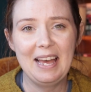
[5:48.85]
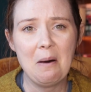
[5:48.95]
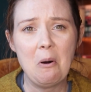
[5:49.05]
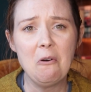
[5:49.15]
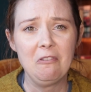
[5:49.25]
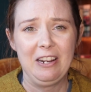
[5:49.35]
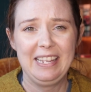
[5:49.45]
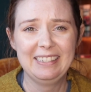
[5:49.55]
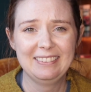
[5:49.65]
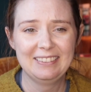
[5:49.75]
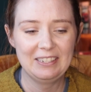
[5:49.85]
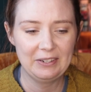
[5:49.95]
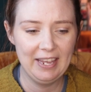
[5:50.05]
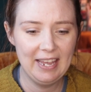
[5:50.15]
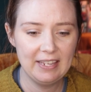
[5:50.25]
I'm over it.
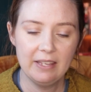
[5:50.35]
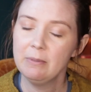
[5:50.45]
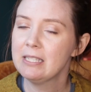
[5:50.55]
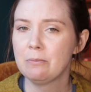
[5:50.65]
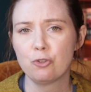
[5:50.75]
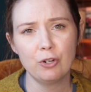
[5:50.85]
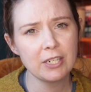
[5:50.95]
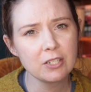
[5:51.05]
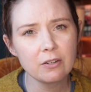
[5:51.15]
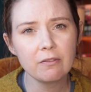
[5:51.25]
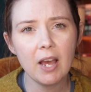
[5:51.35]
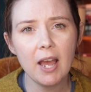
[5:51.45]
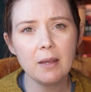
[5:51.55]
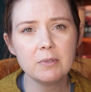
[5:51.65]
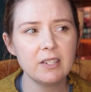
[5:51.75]
Okay, give me some trickster
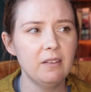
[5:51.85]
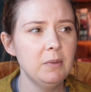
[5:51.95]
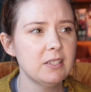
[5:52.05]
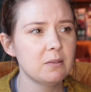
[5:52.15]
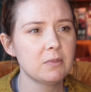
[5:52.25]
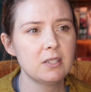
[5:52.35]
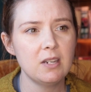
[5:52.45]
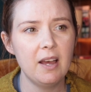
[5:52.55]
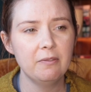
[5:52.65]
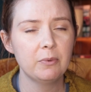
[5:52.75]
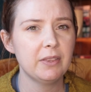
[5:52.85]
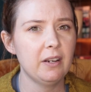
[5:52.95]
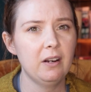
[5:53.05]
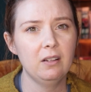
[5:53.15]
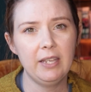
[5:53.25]
vibes. Give me some stuff with
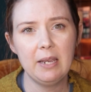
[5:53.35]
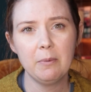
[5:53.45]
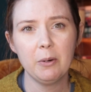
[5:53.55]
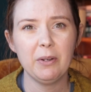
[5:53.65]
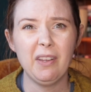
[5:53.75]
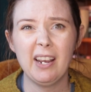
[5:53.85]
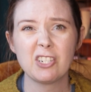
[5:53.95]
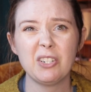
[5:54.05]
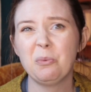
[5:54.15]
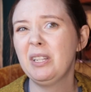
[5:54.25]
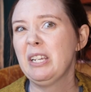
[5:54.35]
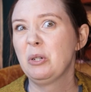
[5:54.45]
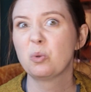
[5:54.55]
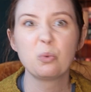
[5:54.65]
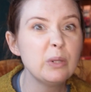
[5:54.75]
their glamour where they're actually really
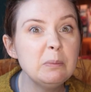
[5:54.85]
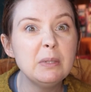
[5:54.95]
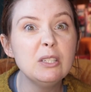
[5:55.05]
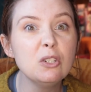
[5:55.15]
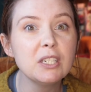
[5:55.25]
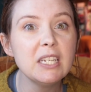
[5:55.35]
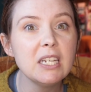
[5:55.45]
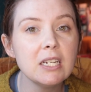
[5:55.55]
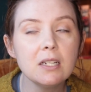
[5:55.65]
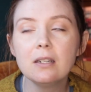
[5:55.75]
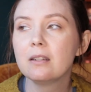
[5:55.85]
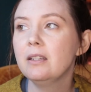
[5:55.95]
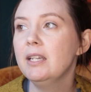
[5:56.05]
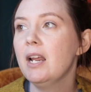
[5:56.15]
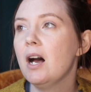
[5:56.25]
creepy looking,
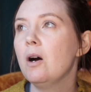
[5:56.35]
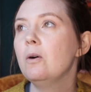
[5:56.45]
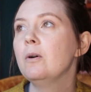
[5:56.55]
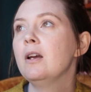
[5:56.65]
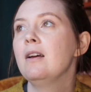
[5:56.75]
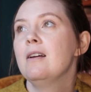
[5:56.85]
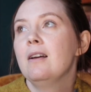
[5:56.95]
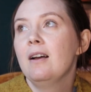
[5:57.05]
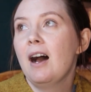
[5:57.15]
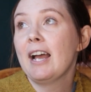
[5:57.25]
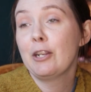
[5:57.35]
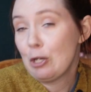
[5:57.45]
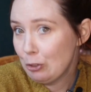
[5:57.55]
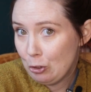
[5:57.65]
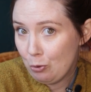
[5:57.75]
you know. I could
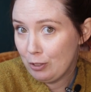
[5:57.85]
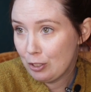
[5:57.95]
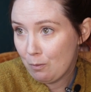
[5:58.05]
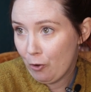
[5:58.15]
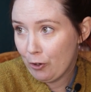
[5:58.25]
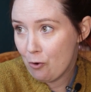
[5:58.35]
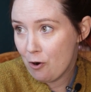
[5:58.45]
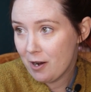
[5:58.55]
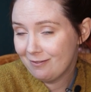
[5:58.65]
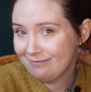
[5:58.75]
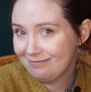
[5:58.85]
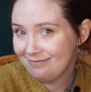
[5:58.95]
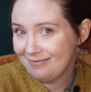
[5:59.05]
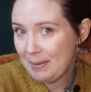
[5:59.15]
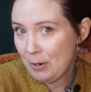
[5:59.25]
also do with some more gore.
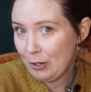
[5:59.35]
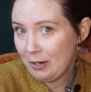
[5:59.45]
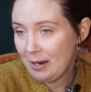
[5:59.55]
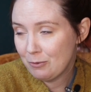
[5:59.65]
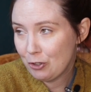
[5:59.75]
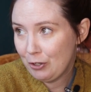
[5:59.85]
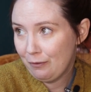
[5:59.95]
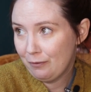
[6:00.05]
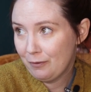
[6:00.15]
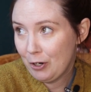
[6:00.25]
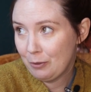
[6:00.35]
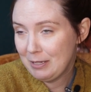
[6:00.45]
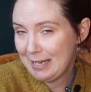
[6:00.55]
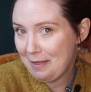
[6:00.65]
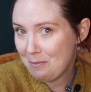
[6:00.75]
I'm sure you've heard
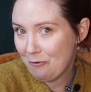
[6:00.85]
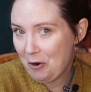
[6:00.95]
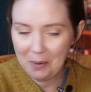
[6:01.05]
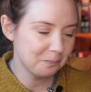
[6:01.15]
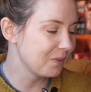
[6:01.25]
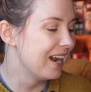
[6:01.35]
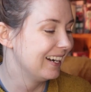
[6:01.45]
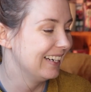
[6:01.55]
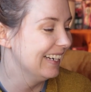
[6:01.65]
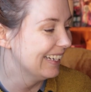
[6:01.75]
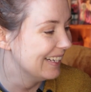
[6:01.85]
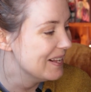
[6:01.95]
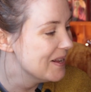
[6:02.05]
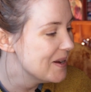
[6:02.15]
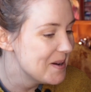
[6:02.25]
me say that before.
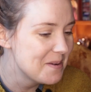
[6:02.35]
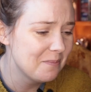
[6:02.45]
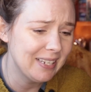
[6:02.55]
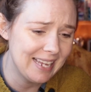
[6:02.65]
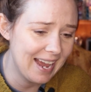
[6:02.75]
But